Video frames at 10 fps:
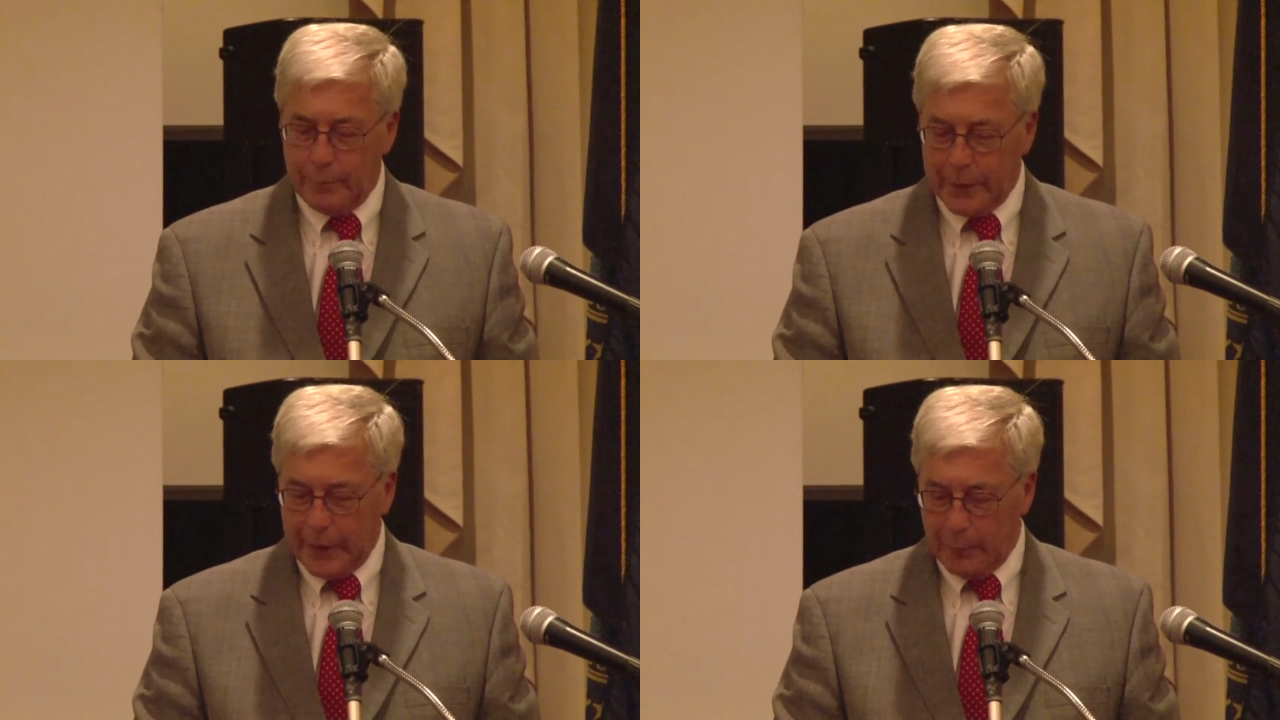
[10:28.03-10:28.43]

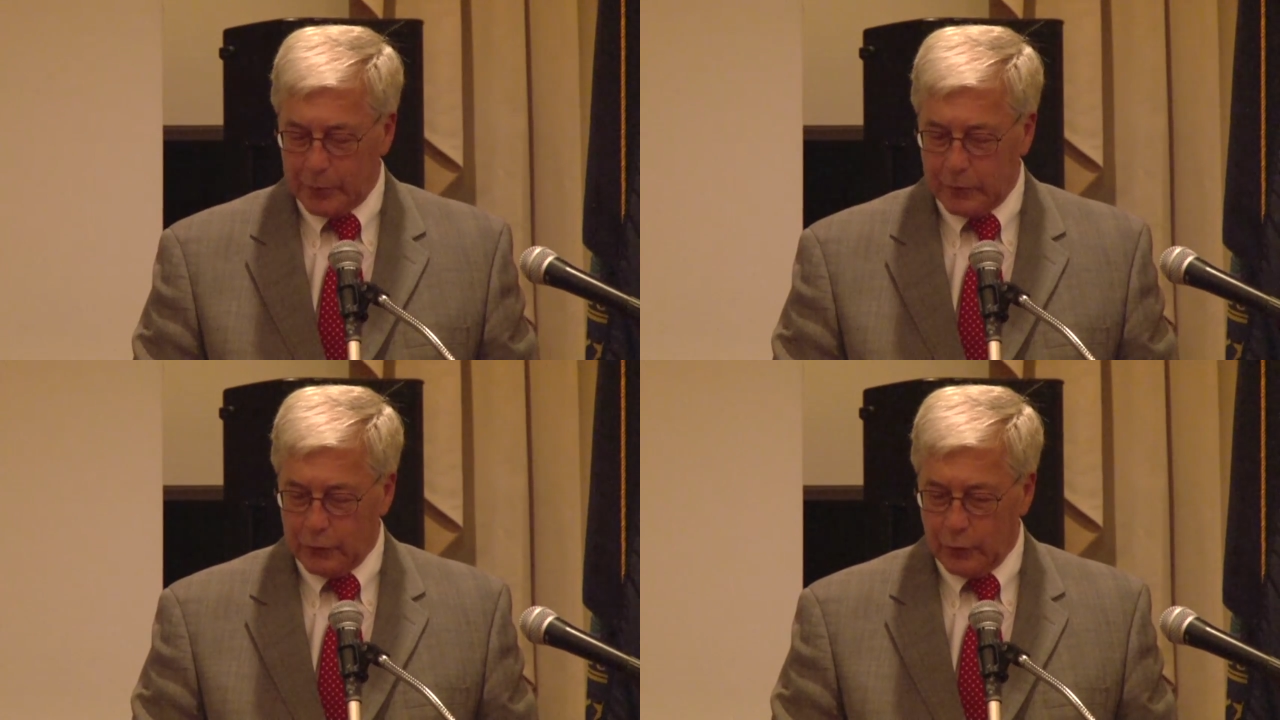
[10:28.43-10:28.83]
have been
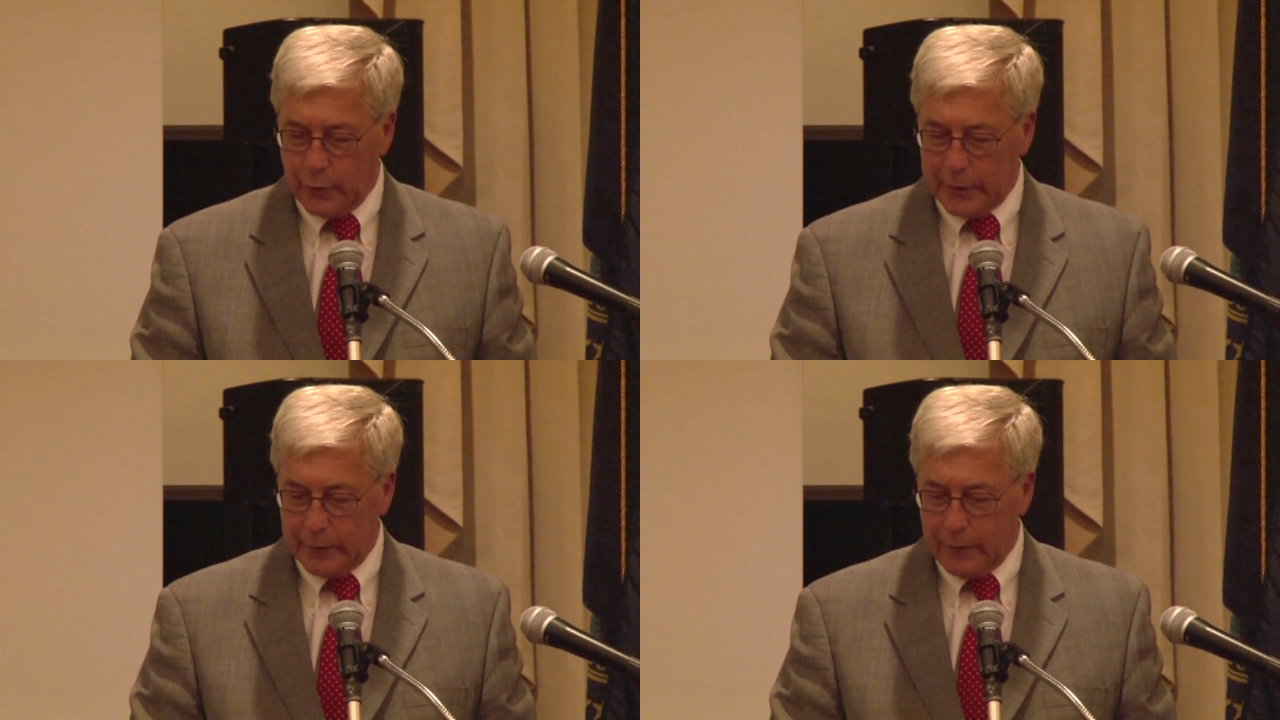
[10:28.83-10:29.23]
able to
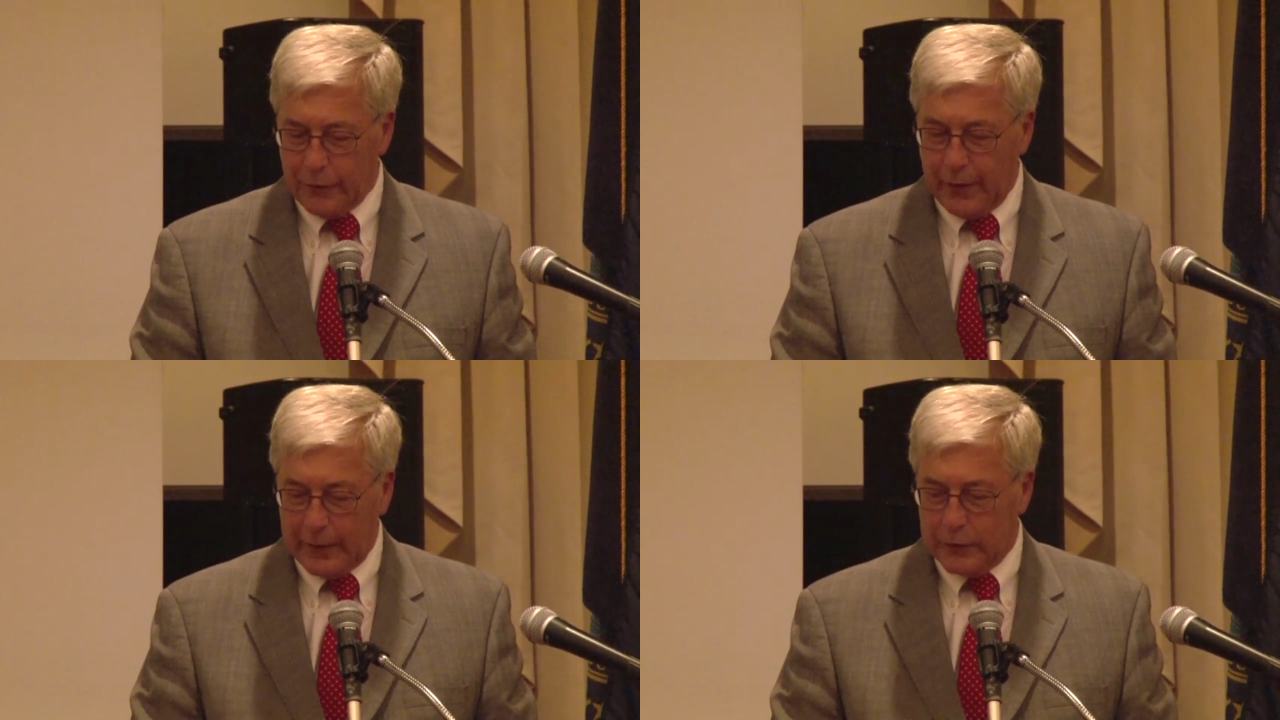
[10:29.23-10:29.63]
do it.
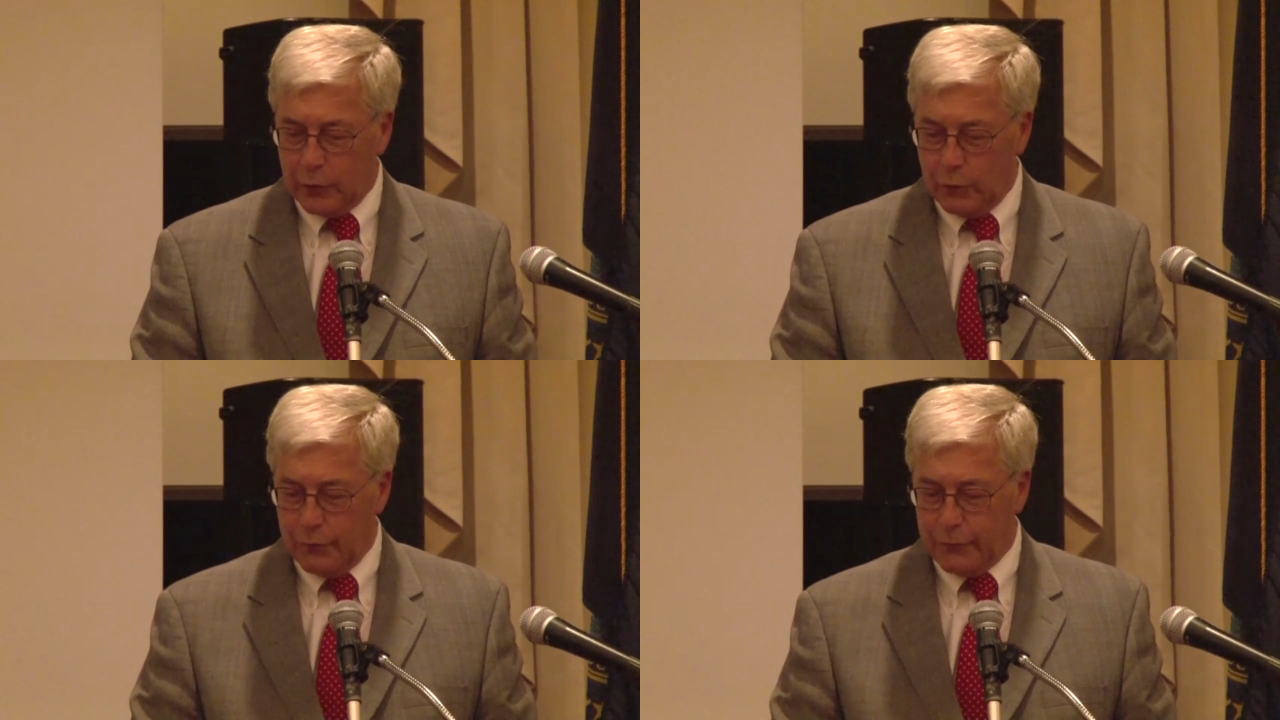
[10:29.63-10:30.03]
Thank
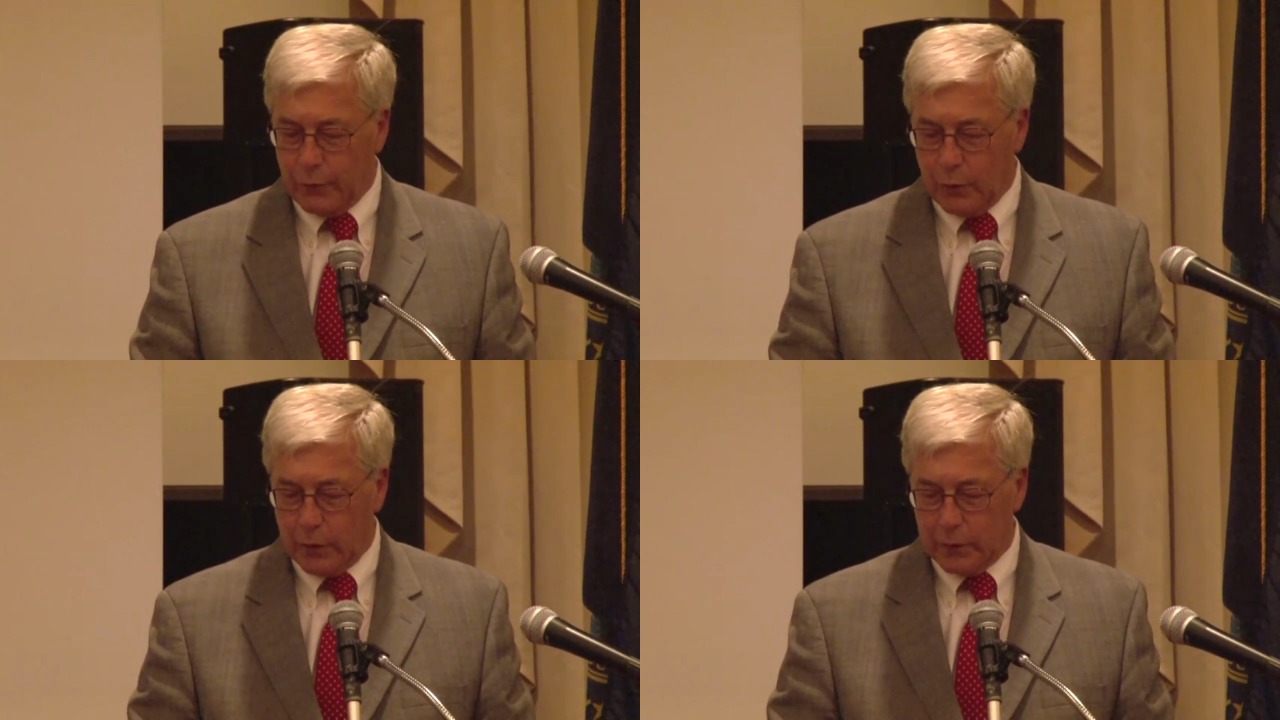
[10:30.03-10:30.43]
you
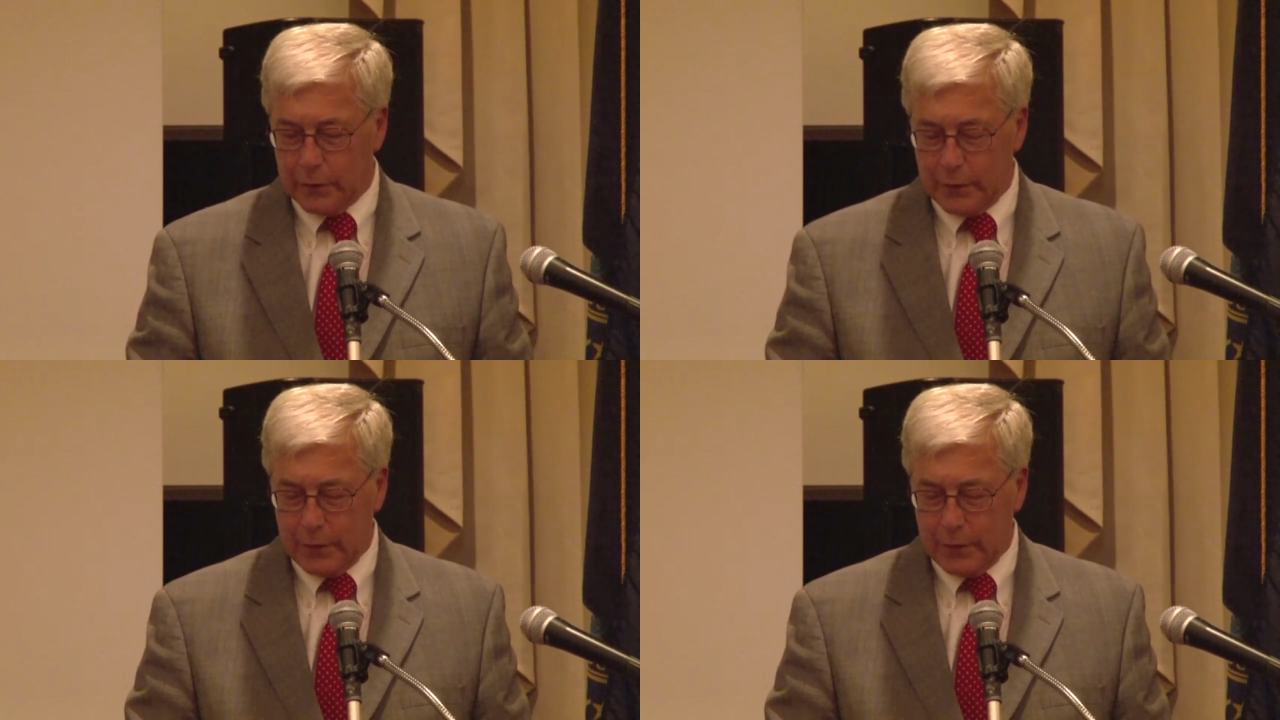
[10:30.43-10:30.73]
for